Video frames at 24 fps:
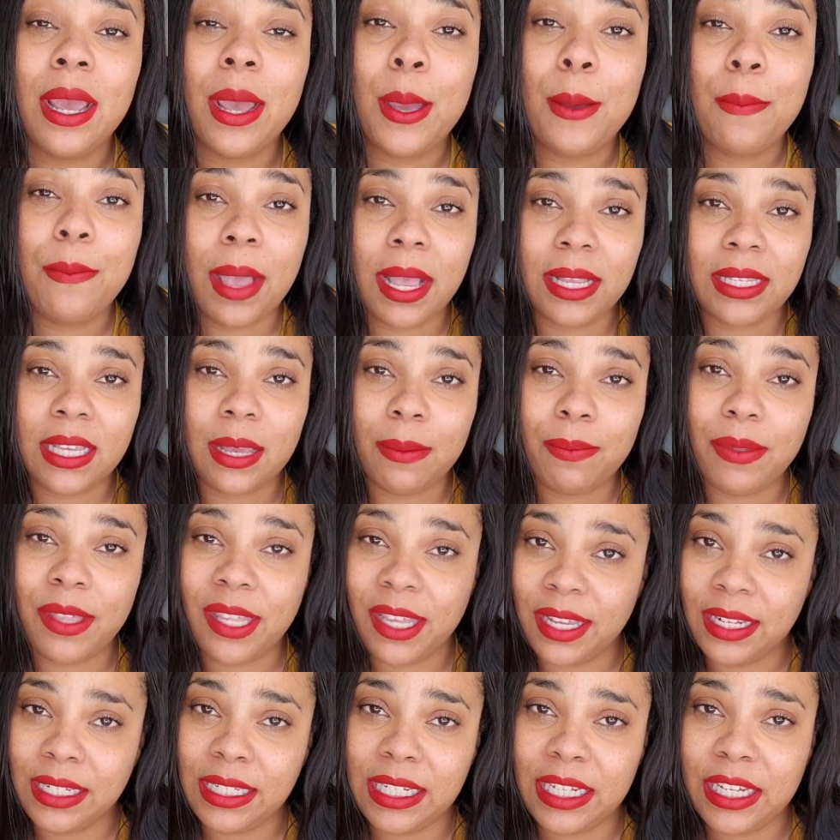mess up the
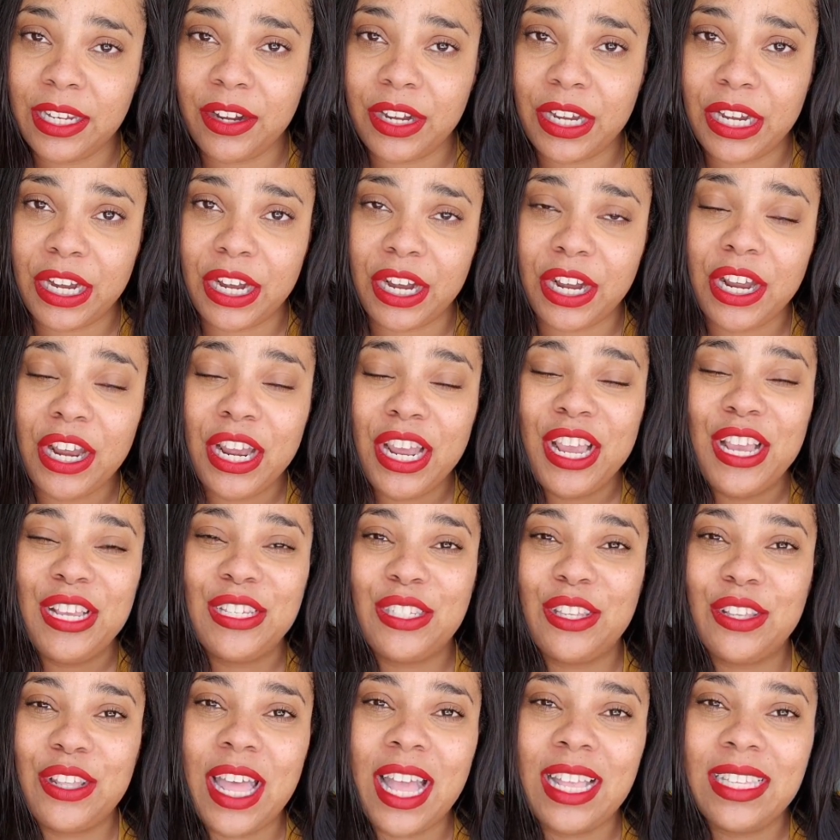interior.
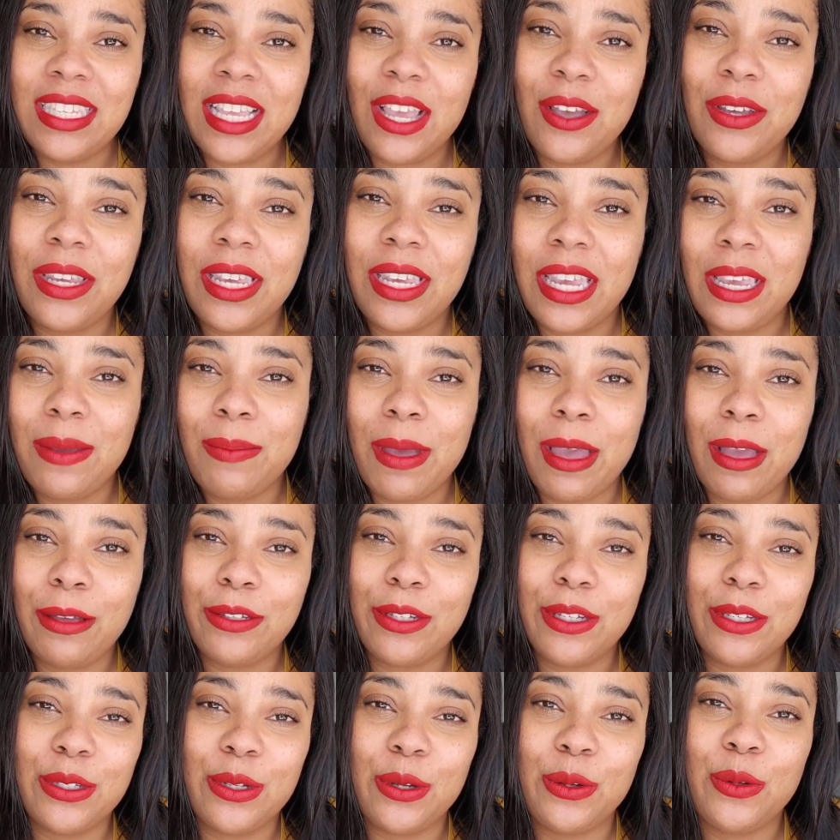So that's how key
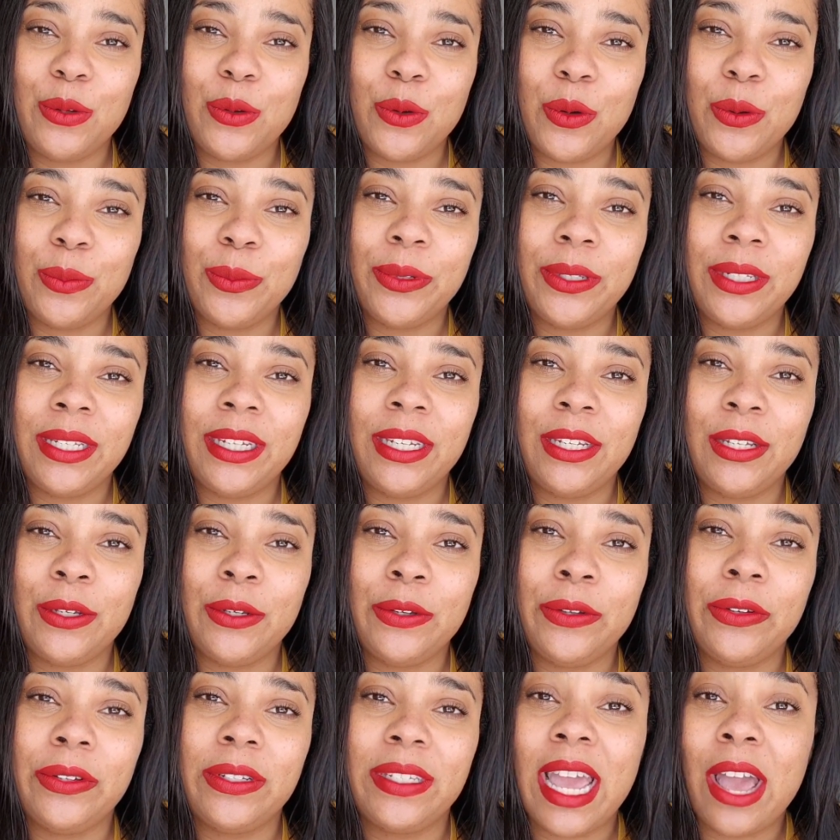pouches are normally
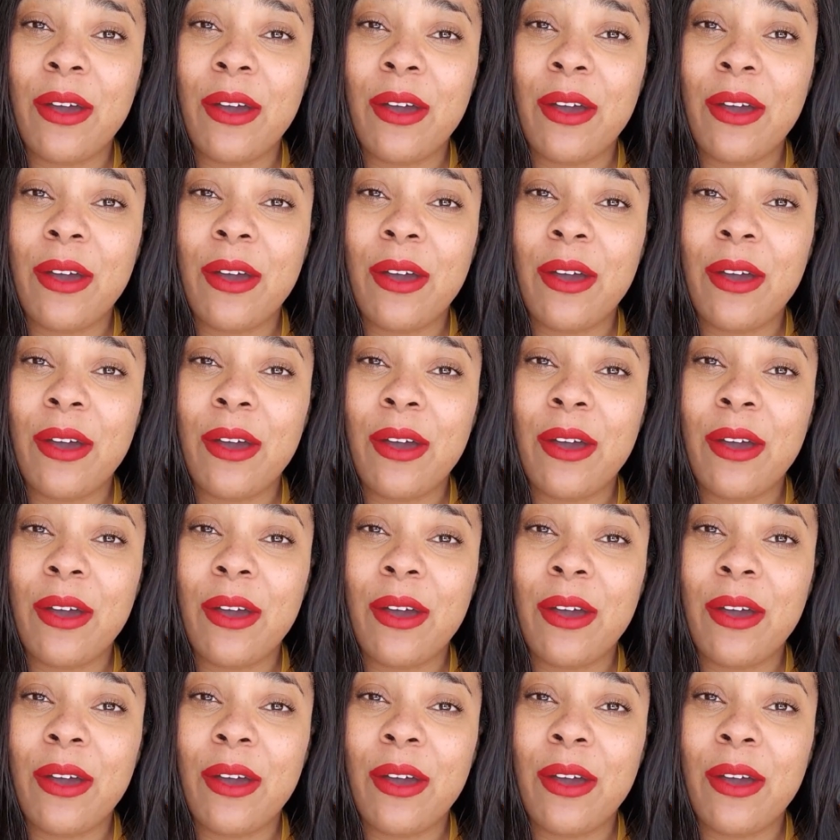used.